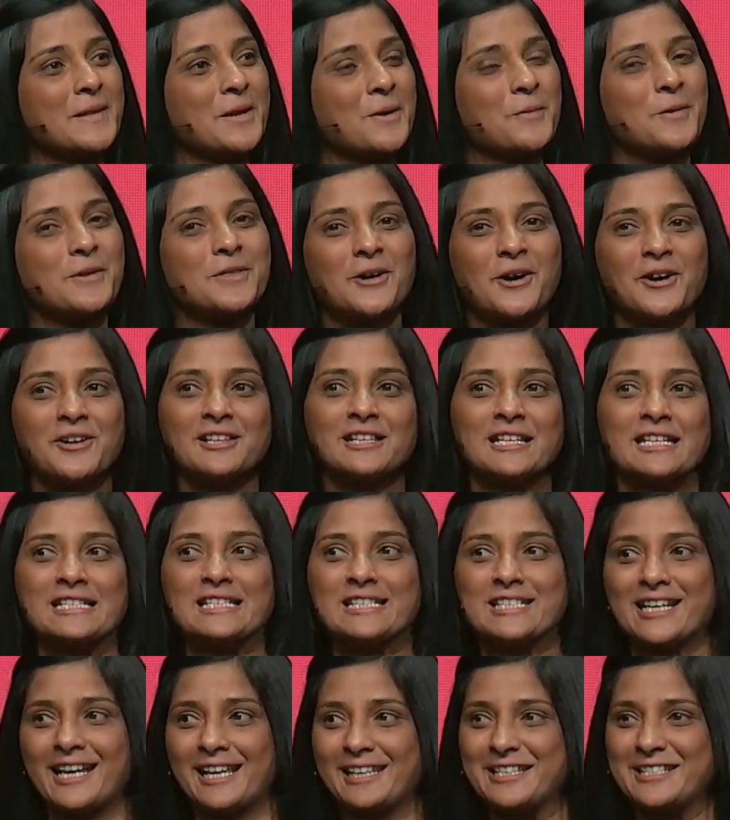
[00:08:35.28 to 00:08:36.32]
With all these
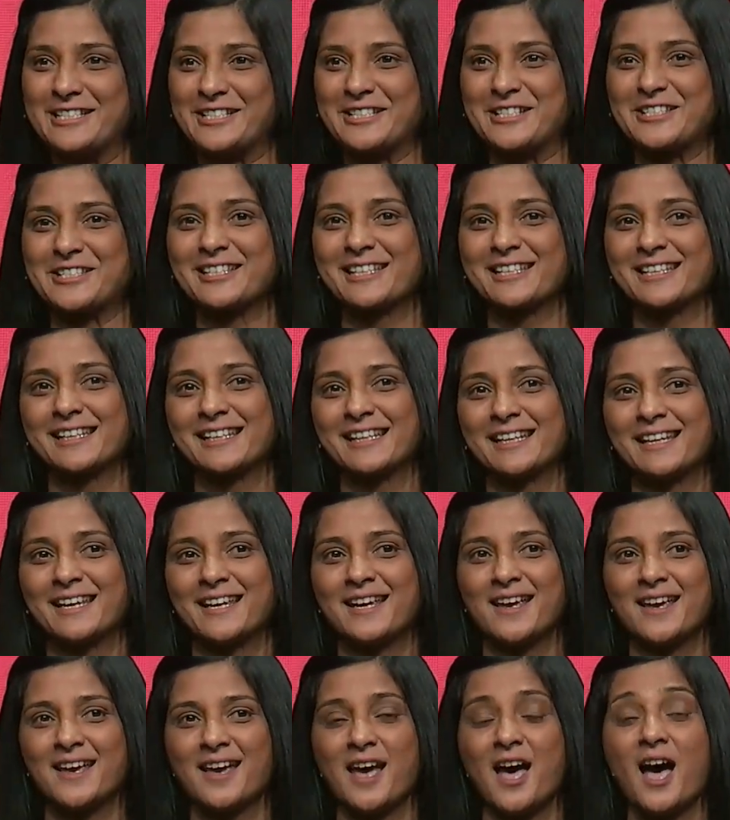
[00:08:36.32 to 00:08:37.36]
challenges,
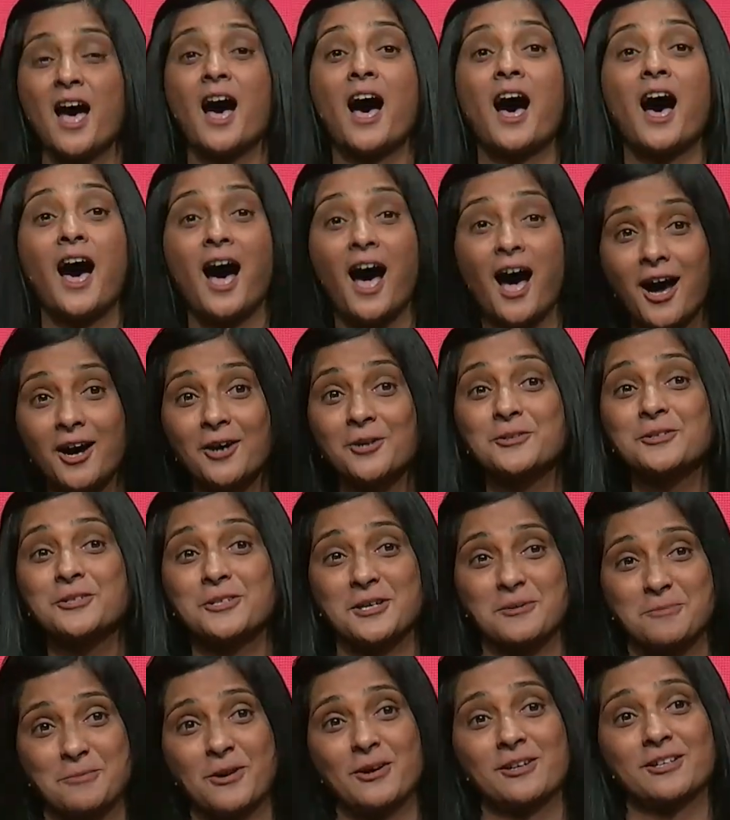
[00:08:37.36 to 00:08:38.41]
how do
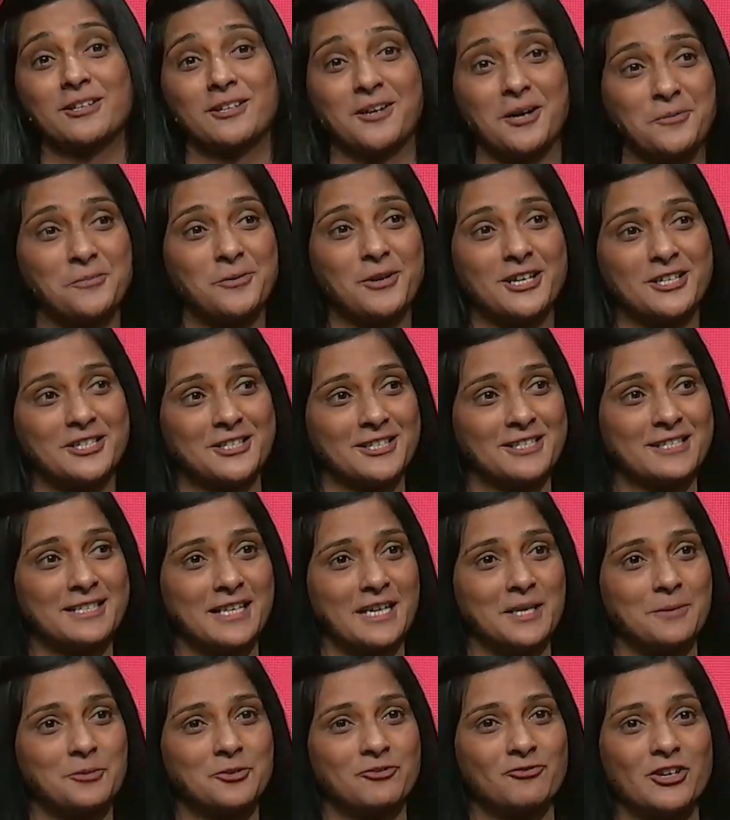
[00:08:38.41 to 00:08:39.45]
your modern operations
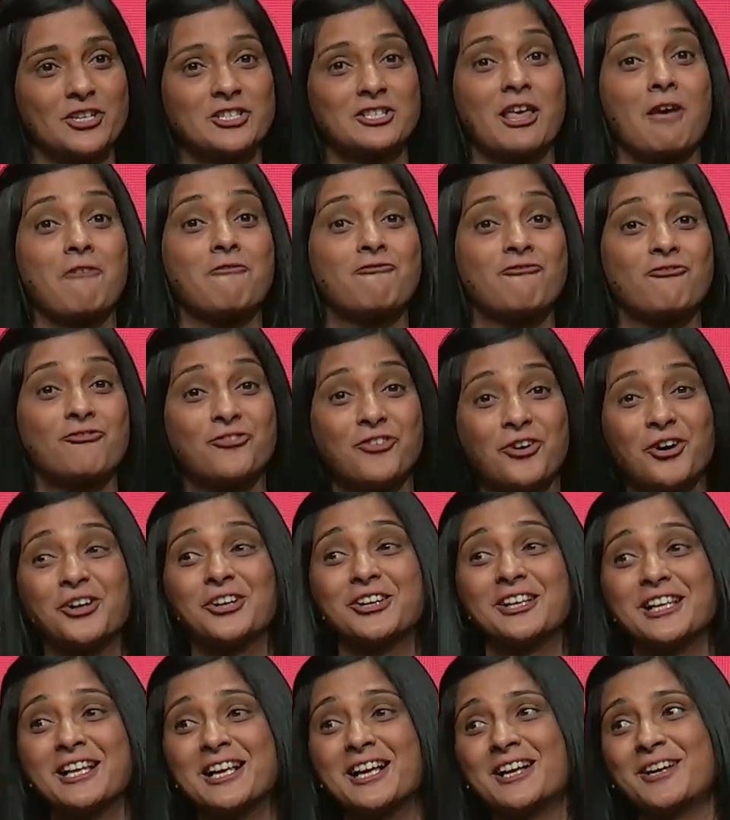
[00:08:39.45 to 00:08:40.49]
teams reach their
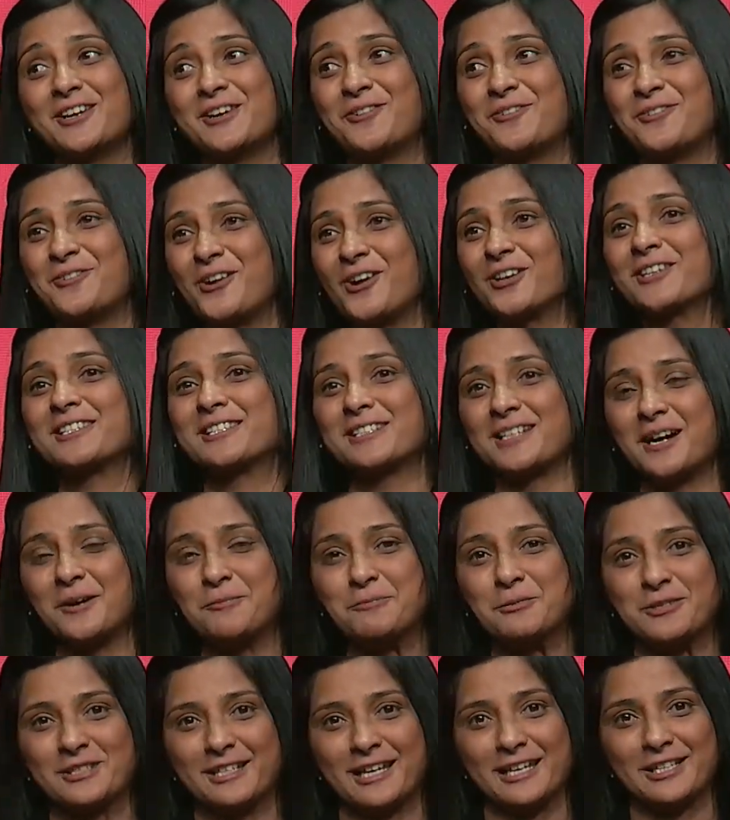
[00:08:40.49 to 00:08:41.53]
full rockstar
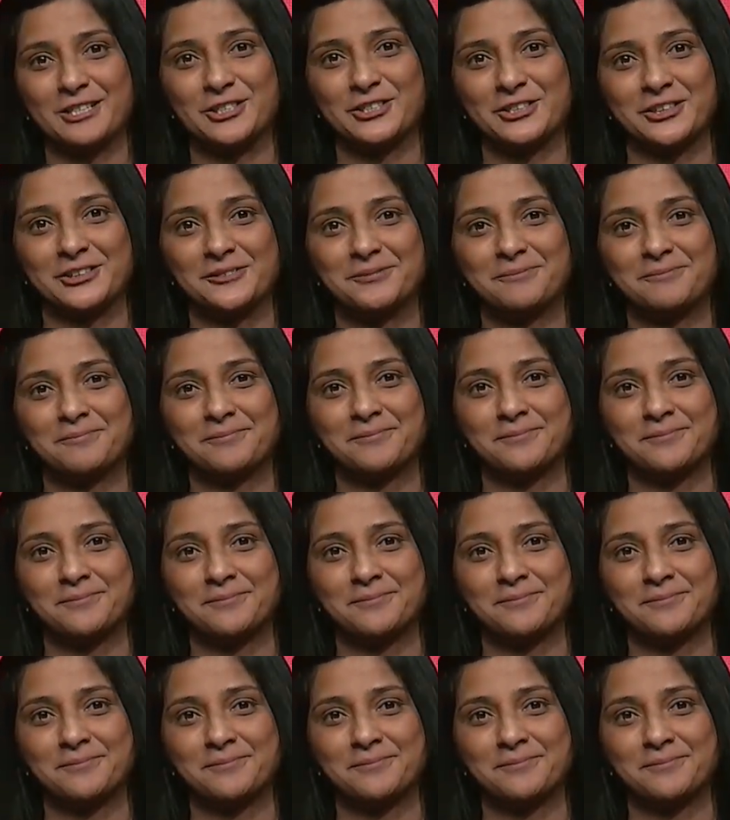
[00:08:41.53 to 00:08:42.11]
potential?